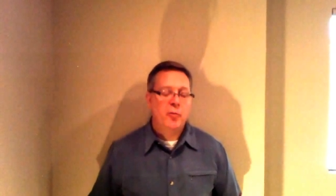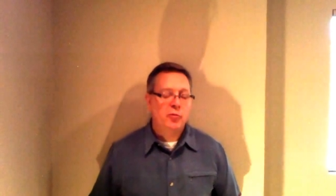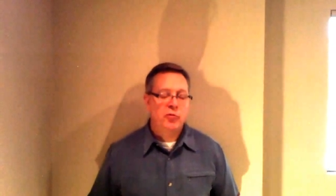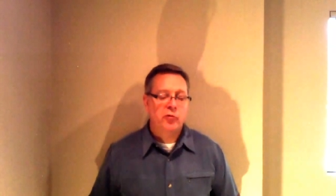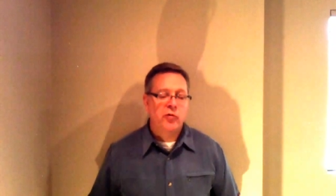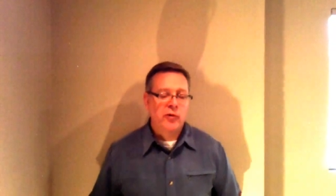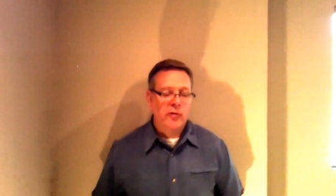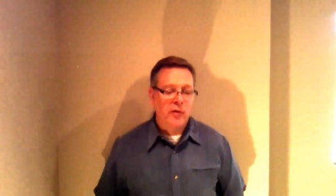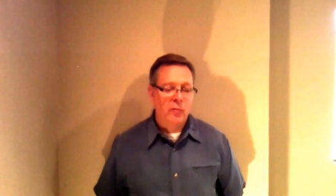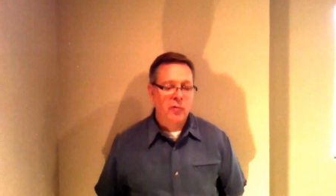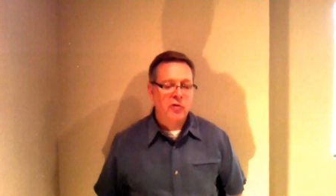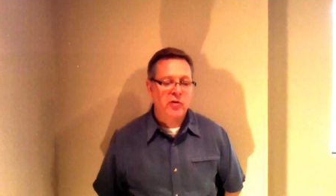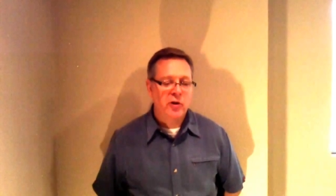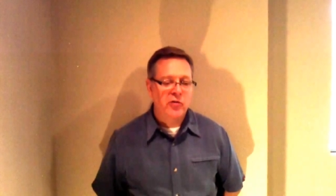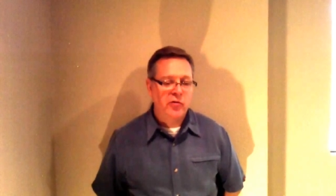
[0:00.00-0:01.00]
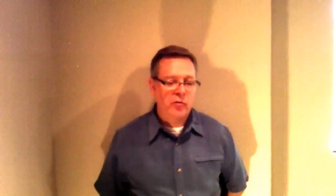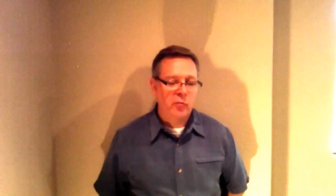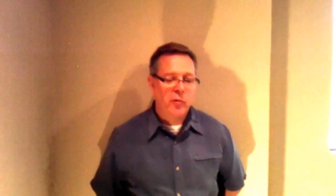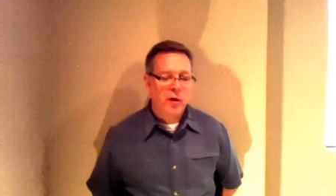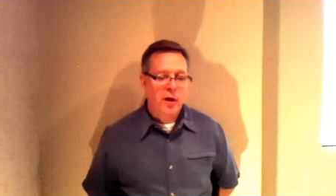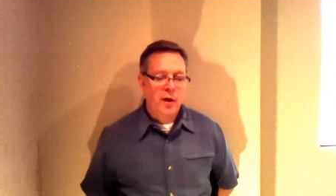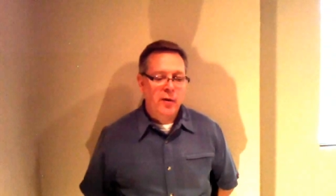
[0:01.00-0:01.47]
Absolutely. And then we teach
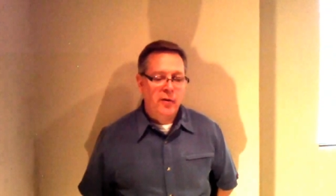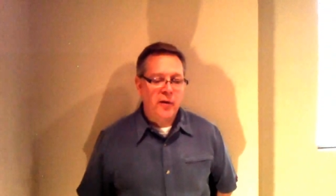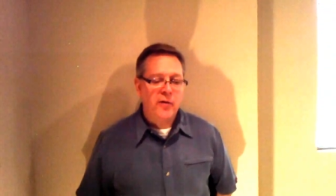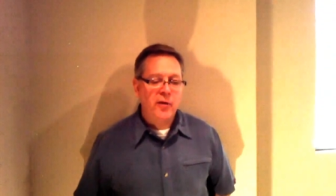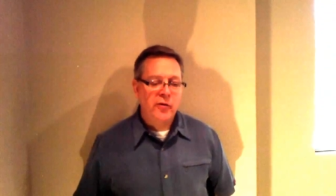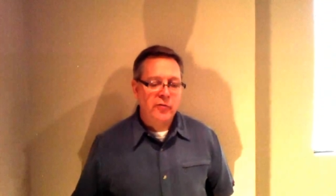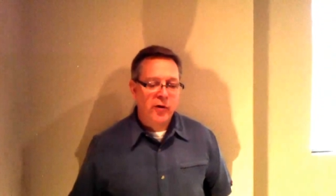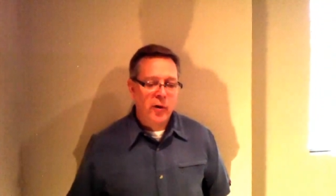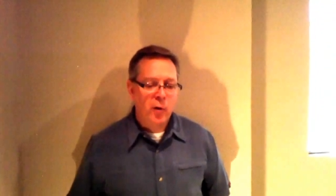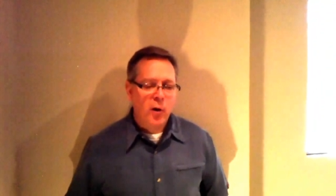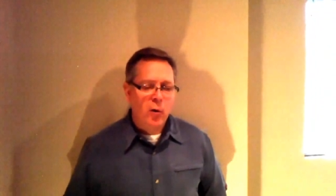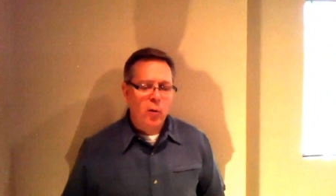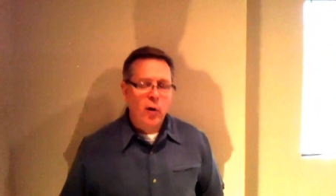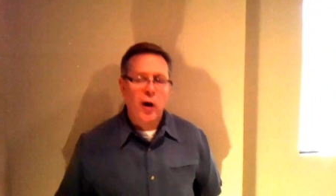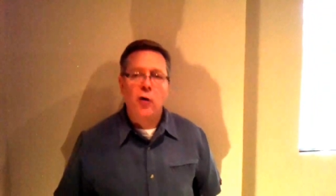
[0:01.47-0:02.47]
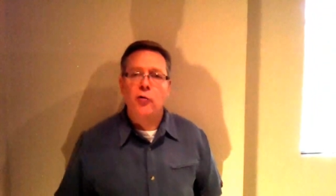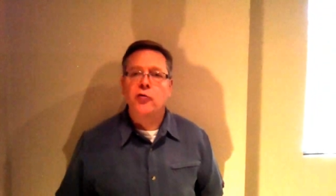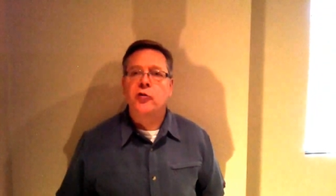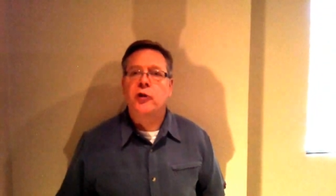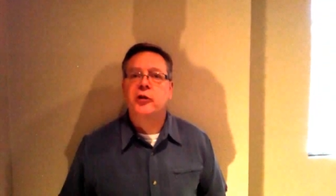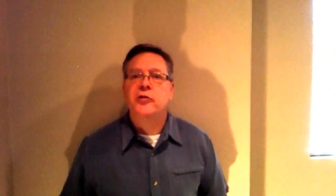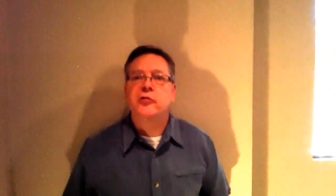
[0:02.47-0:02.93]
them. Then they say, well, how
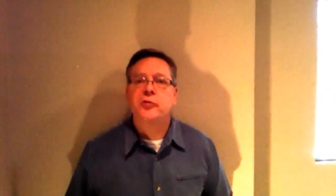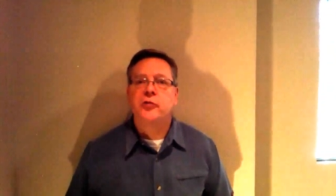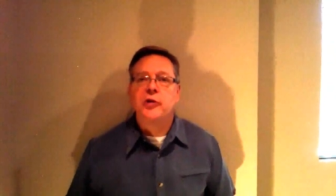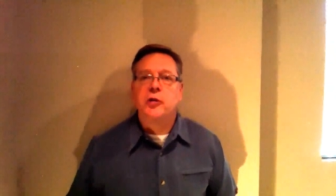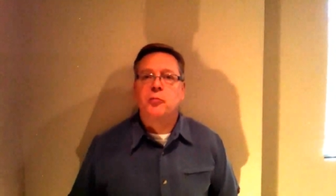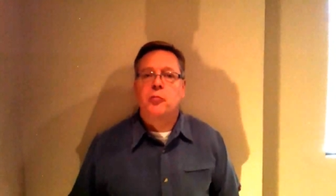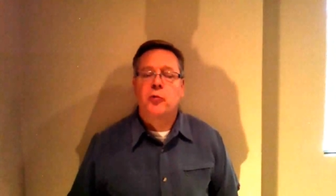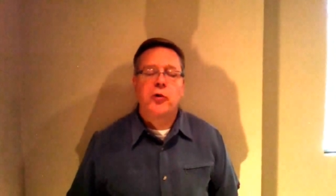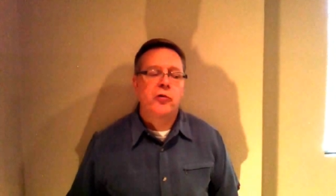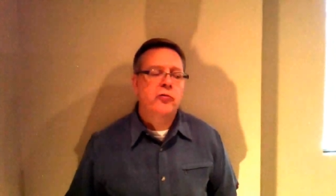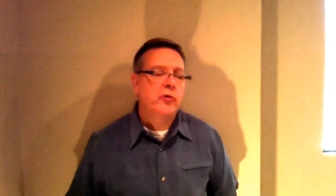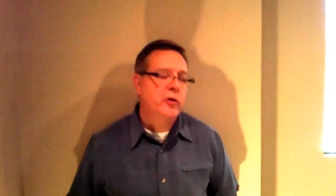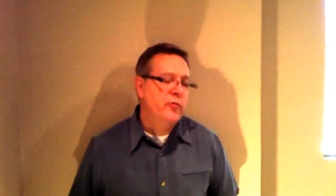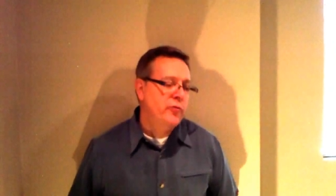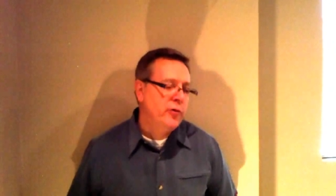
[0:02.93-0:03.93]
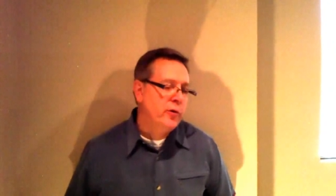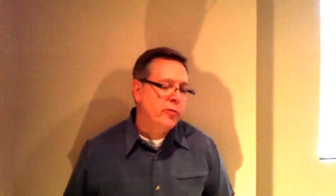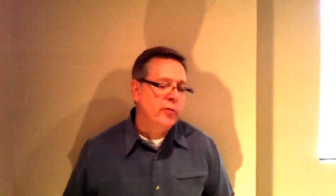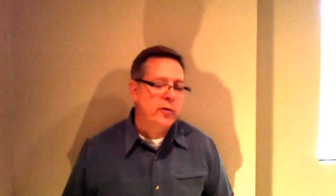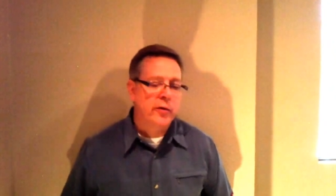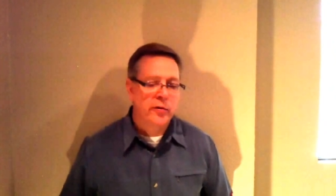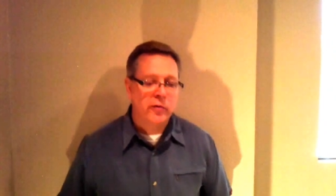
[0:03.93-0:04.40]
should I sleep? Or how should I sit?
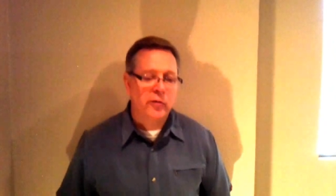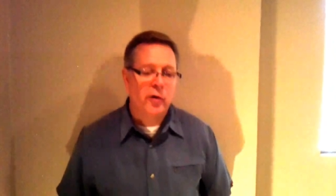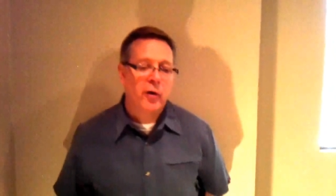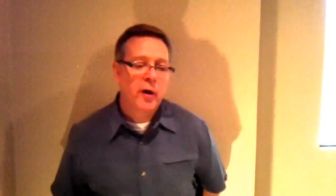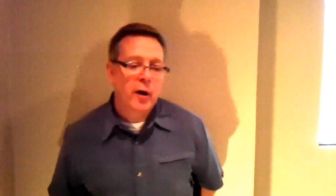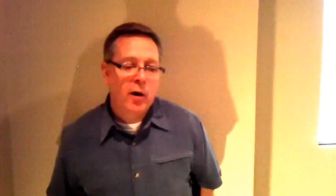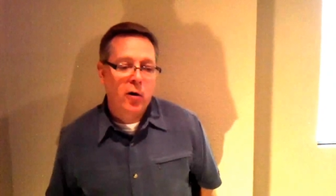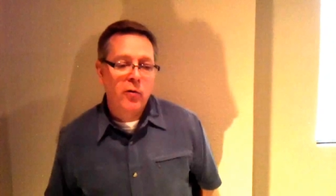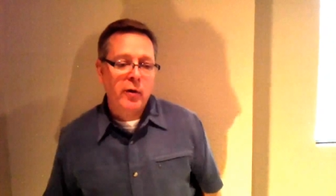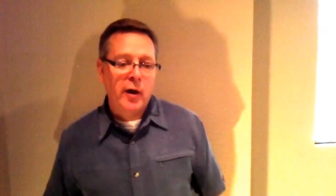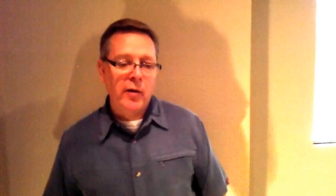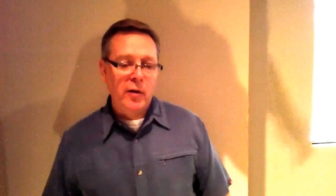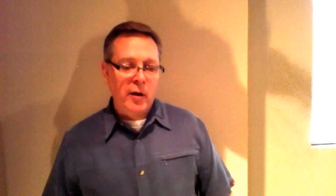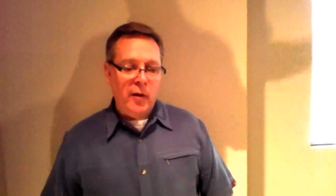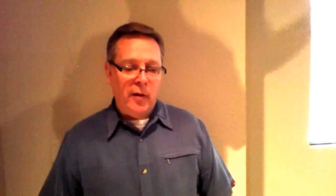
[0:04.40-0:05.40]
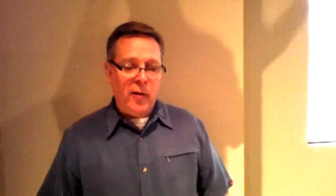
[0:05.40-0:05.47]
Or they say, okay.